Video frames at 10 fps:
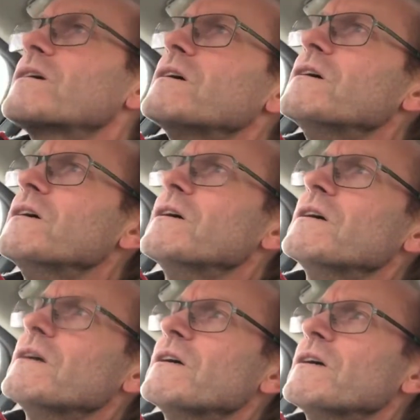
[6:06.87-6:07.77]

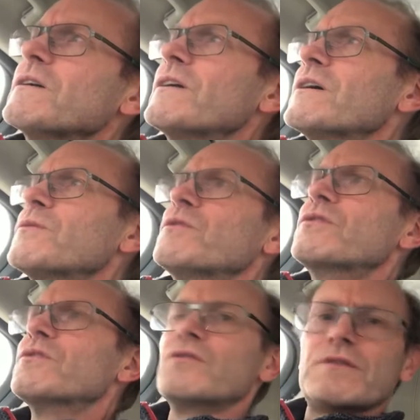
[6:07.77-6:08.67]
And I will
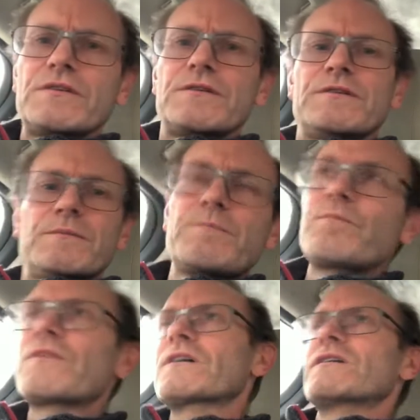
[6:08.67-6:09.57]
go
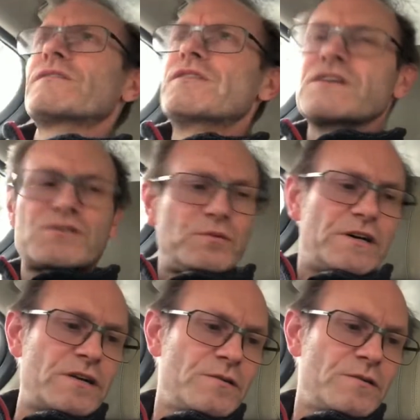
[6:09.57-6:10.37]
this way.